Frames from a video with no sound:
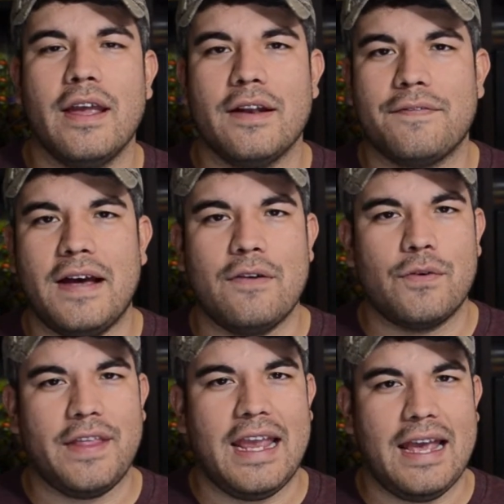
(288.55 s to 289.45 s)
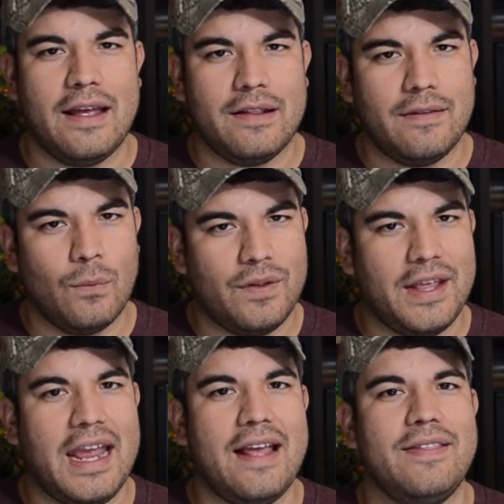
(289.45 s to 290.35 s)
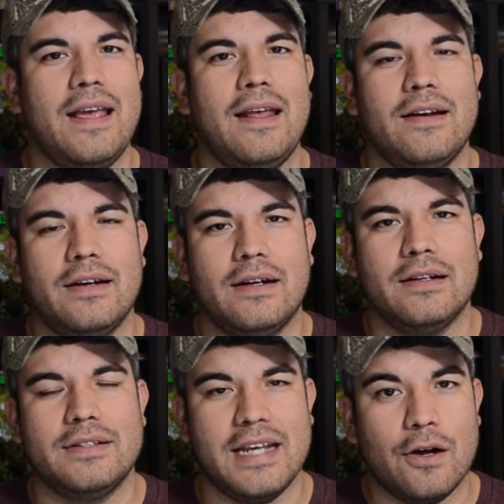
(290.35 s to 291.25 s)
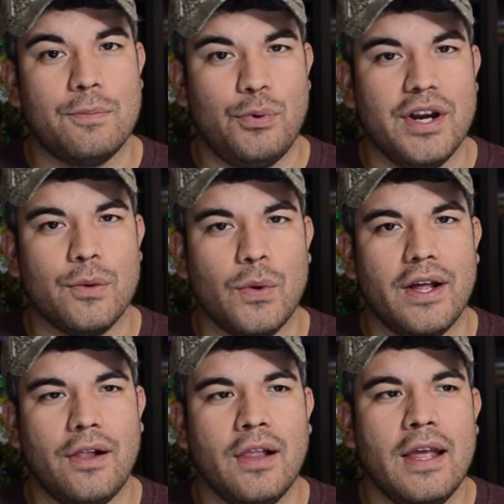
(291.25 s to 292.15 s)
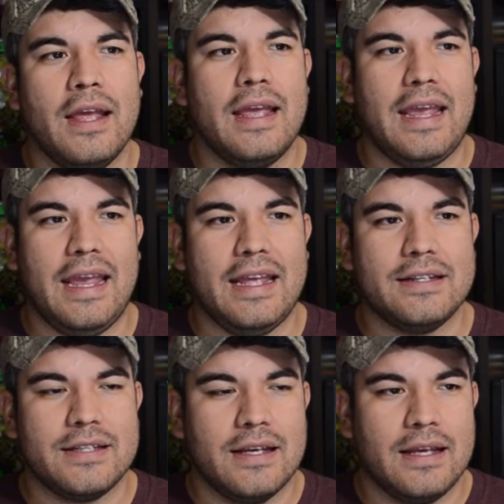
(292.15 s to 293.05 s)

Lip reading: and 5, where they had that down pretty well. And